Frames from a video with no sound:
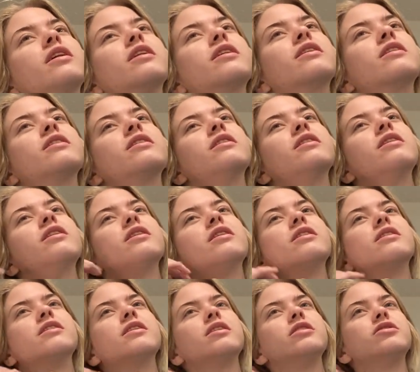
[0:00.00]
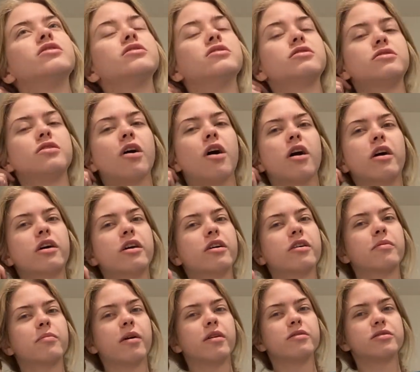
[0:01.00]
like just
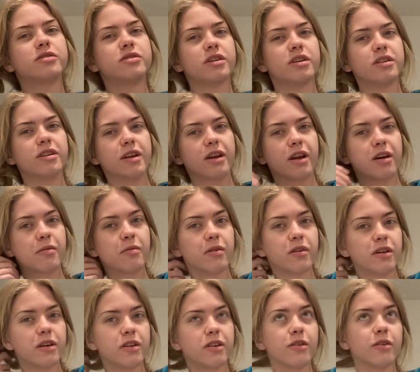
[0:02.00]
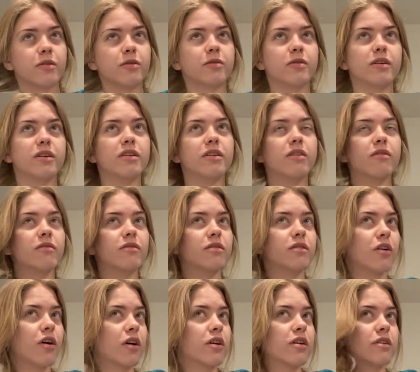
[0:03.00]
talking about shit that I want to do and
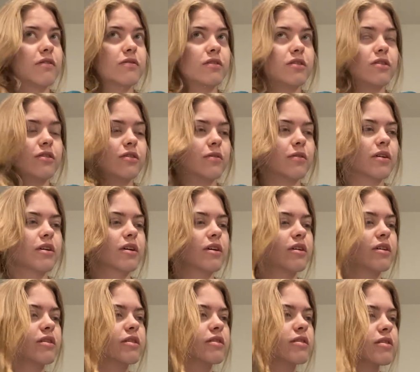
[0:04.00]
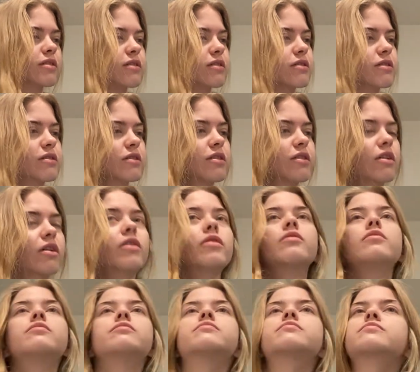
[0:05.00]
not even doing it, you
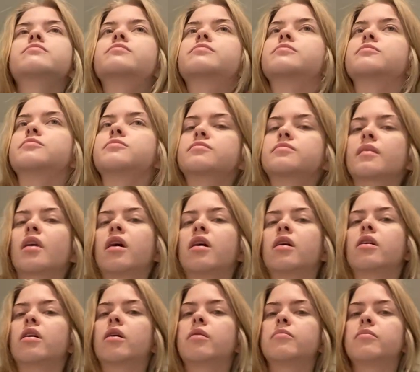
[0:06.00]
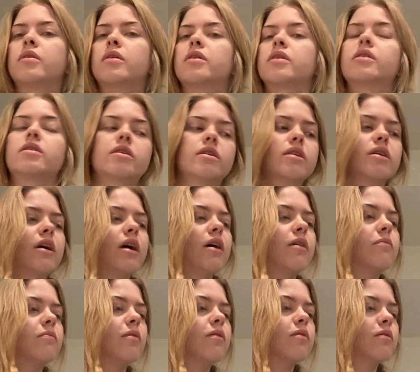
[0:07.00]
know? But yeah,
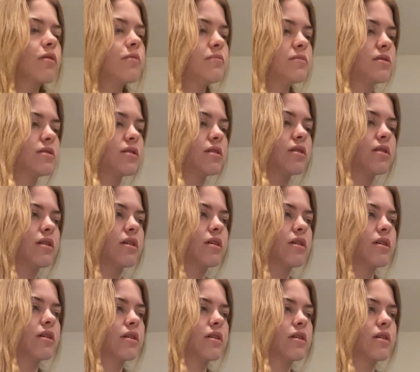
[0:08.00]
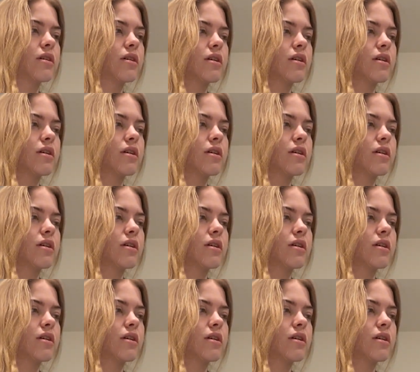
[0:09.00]
welcome to the